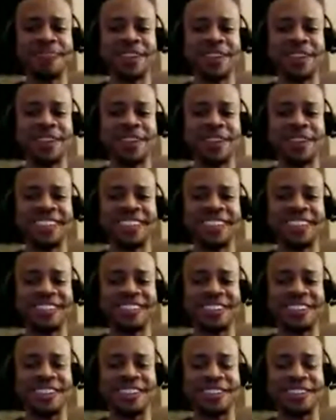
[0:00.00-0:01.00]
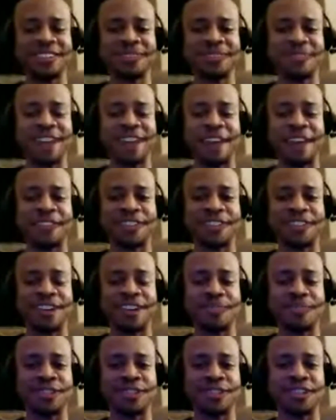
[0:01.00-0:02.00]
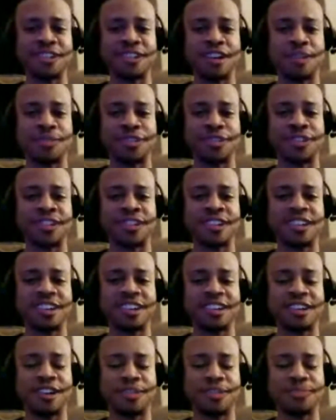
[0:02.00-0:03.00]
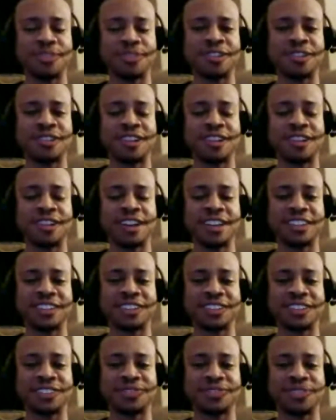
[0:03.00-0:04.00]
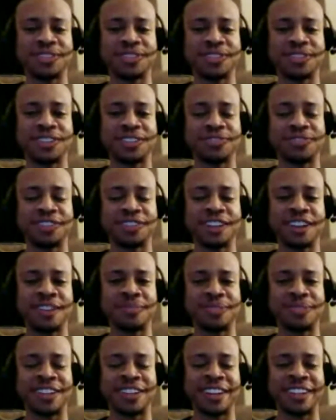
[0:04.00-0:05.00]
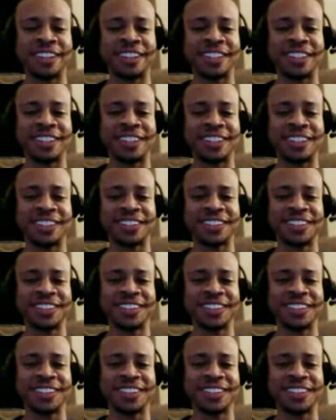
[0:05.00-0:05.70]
miss after Armor Hunters for your free comic book day list?